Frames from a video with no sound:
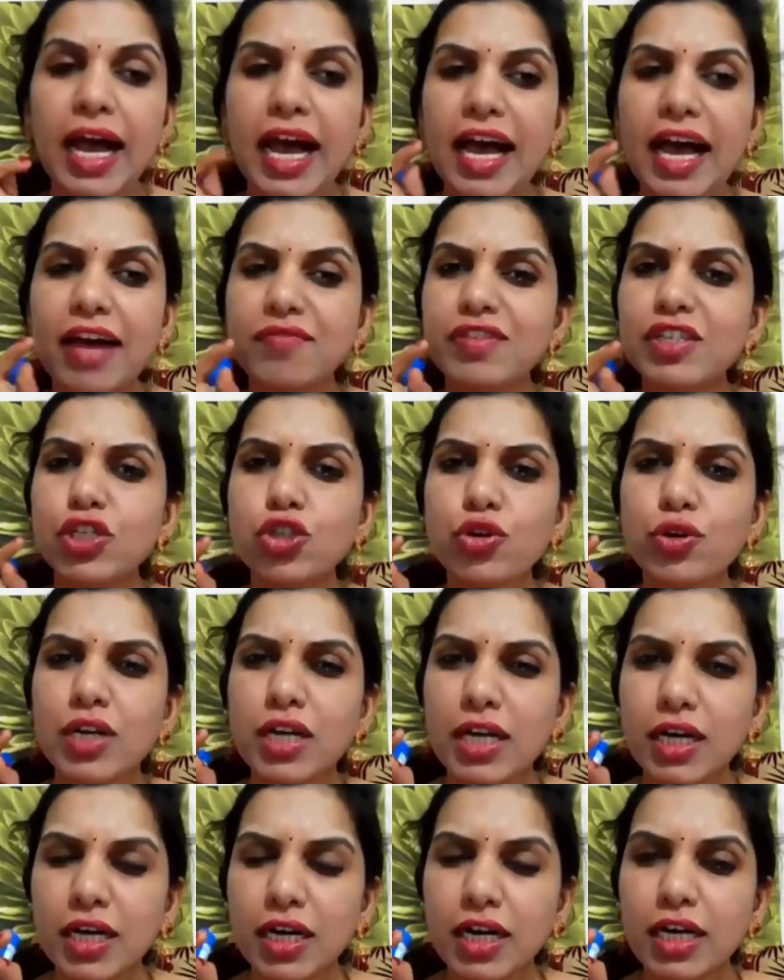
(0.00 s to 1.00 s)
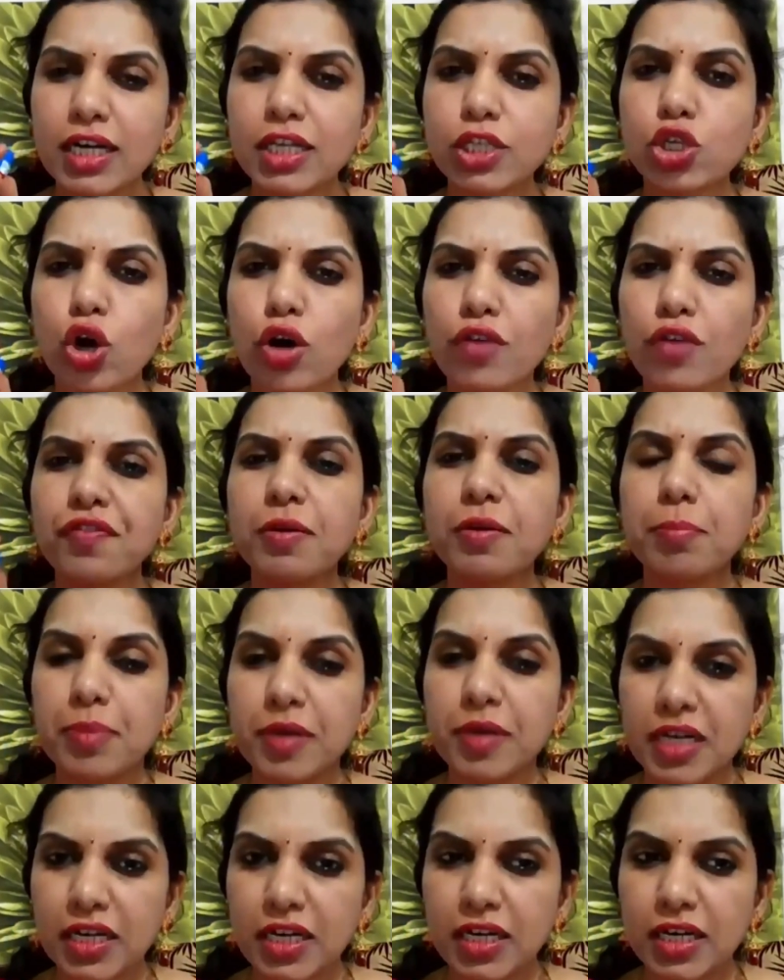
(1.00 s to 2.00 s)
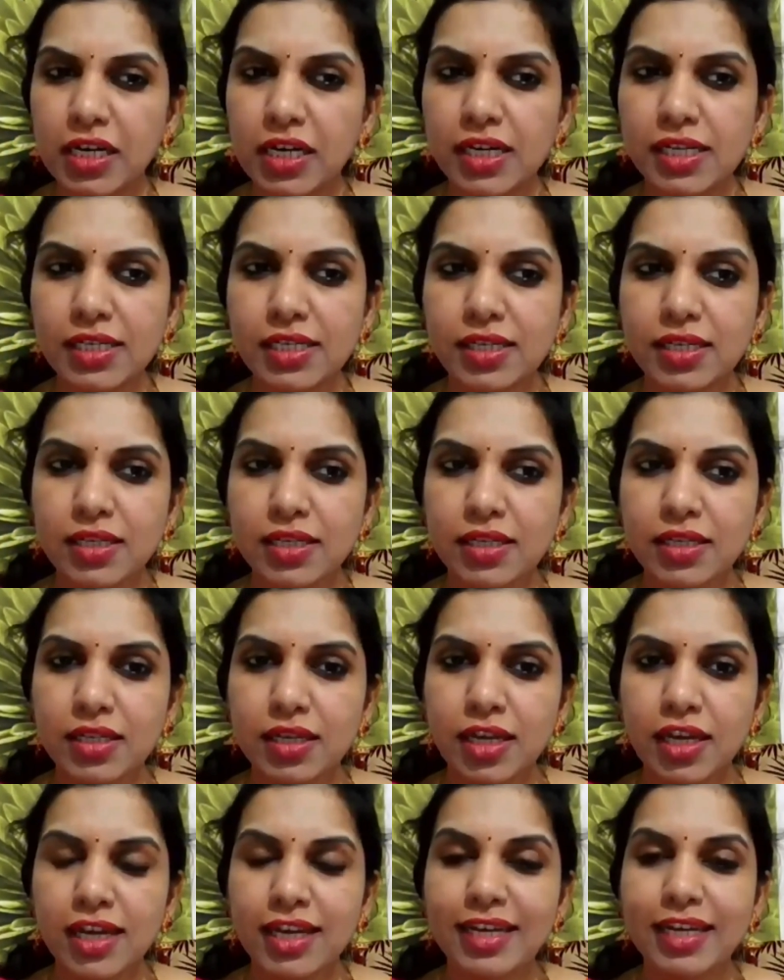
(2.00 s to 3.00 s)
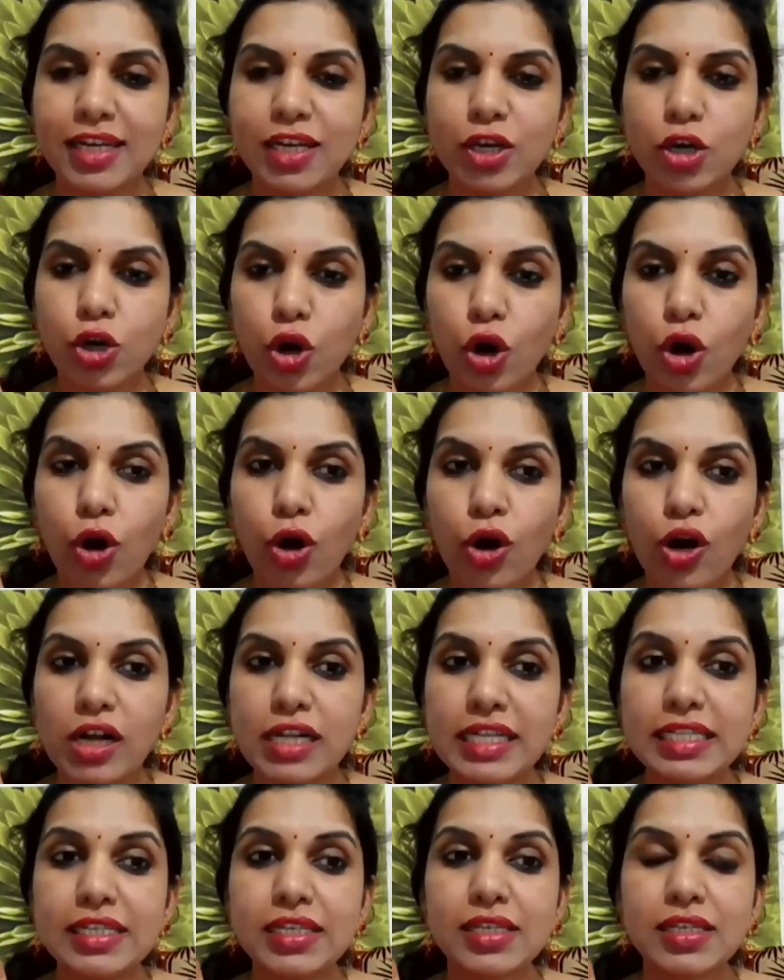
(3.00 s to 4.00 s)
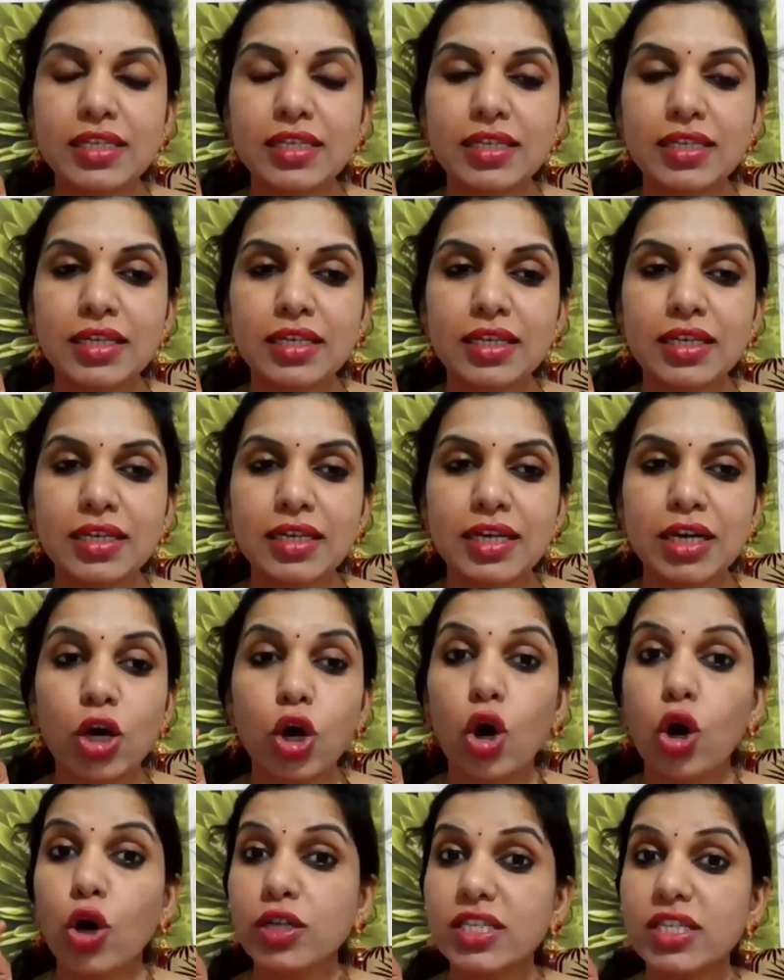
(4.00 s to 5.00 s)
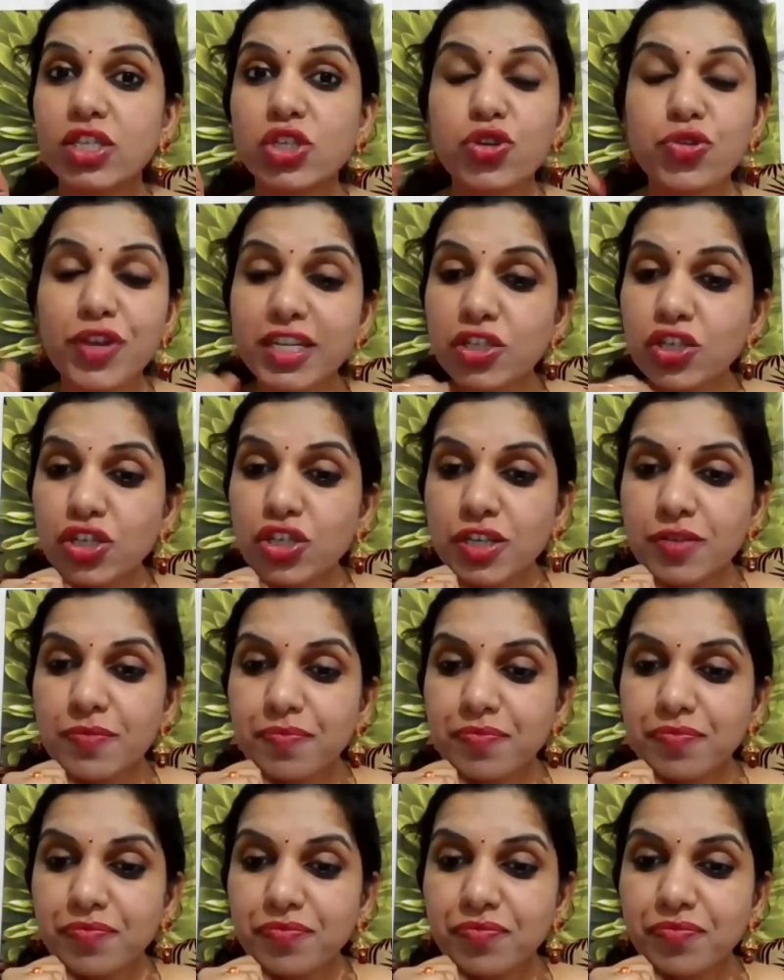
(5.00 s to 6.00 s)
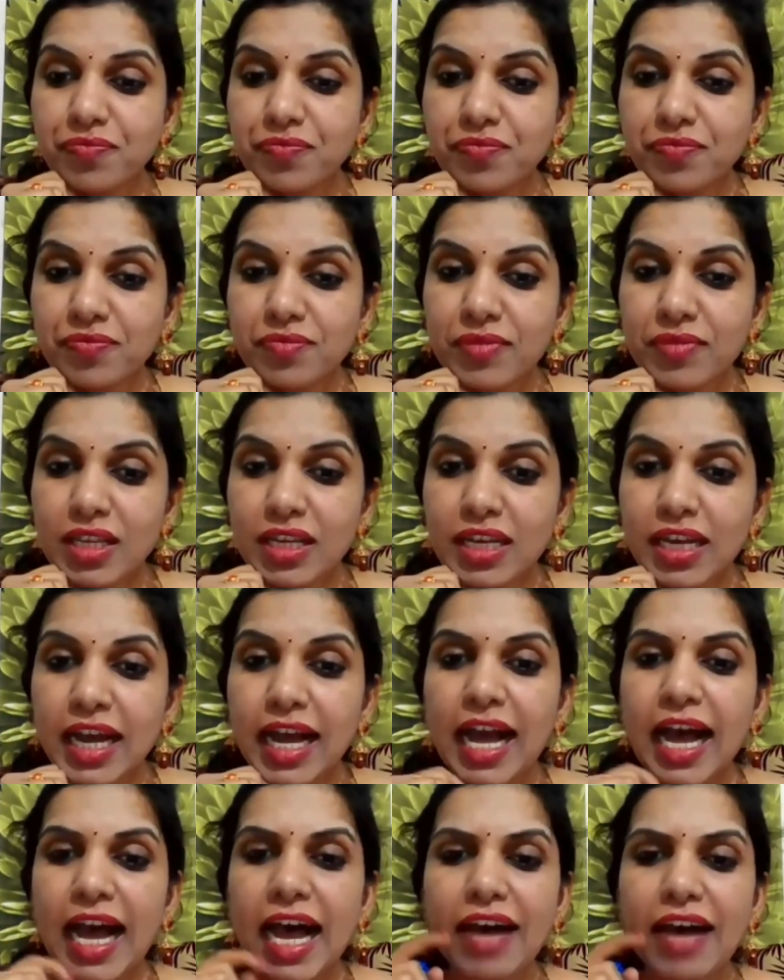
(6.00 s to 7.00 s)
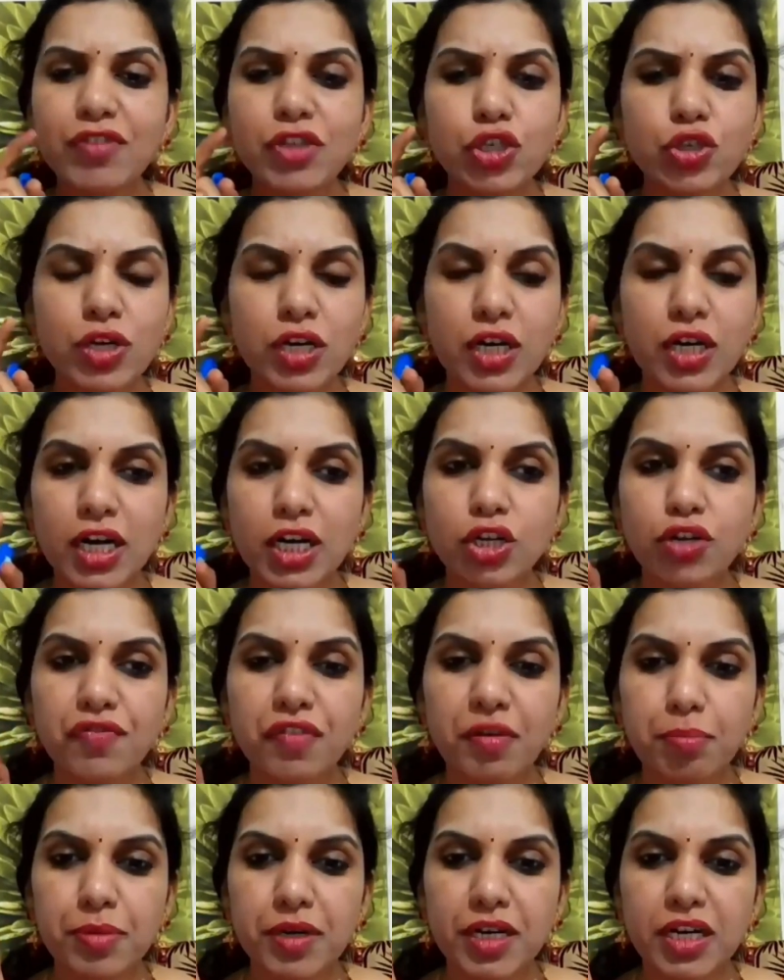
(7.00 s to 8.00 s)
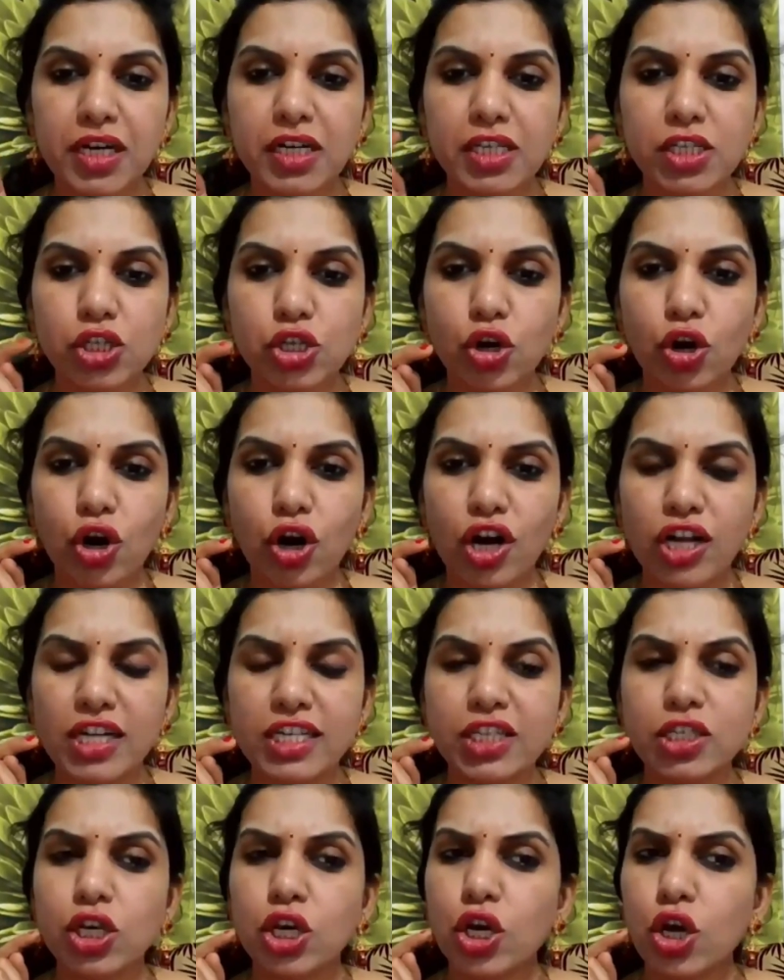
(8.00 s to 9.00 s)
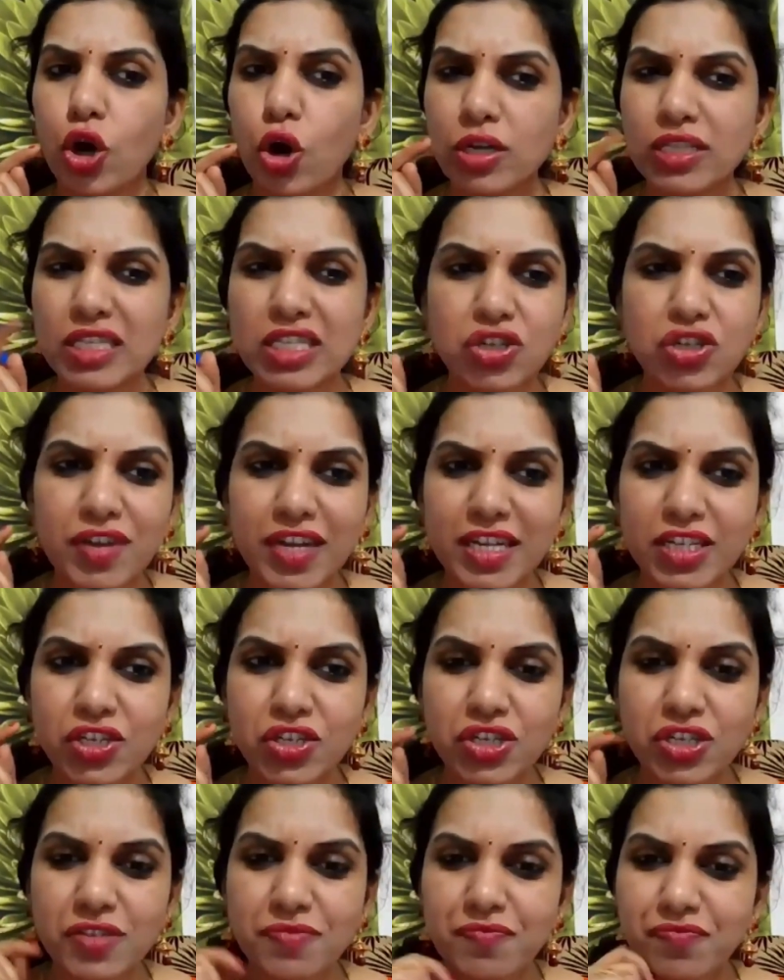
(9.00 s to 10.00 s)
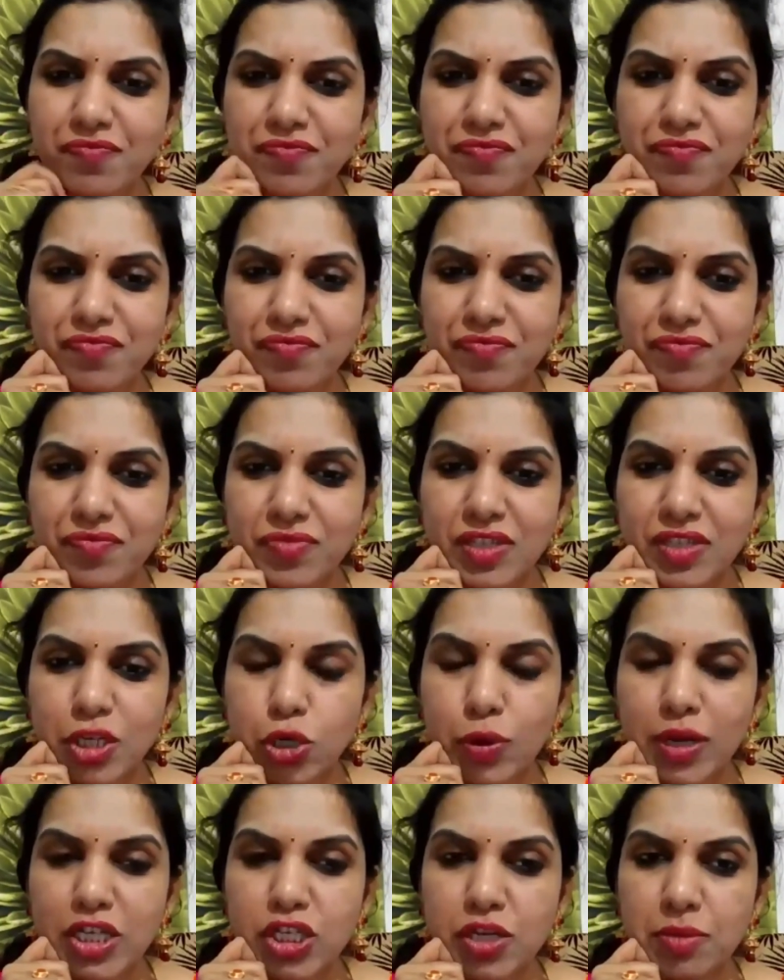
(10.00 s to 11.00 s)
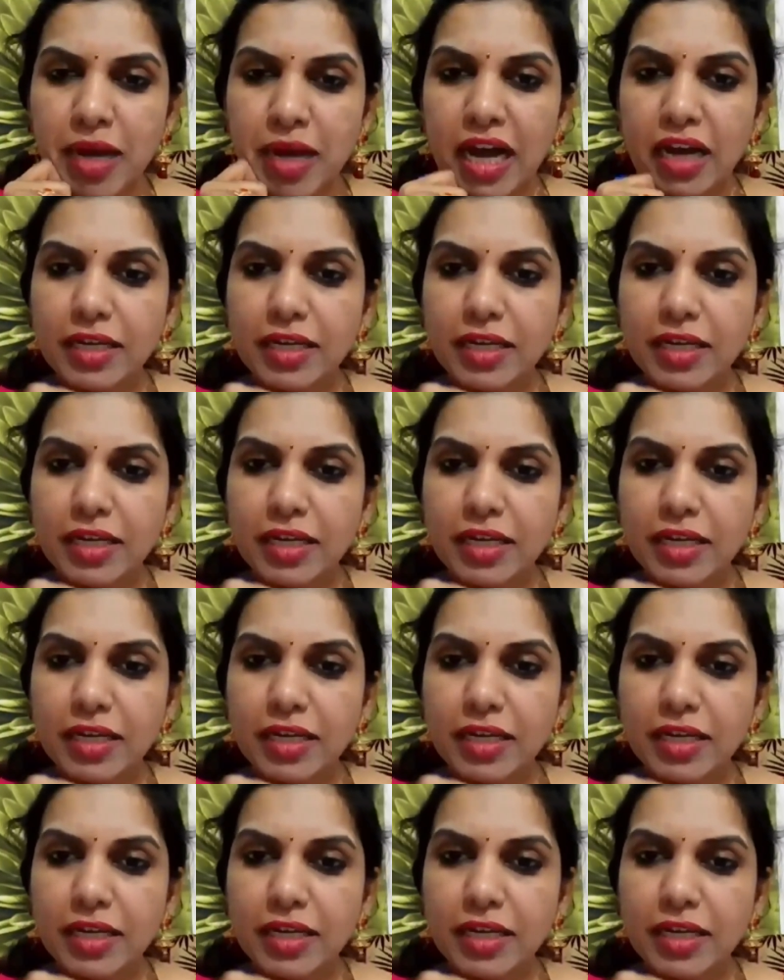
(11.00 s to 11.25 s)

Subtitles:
Haven't you heard of a bird called ostrich? Haven't you heard of a bird called ostrich? Question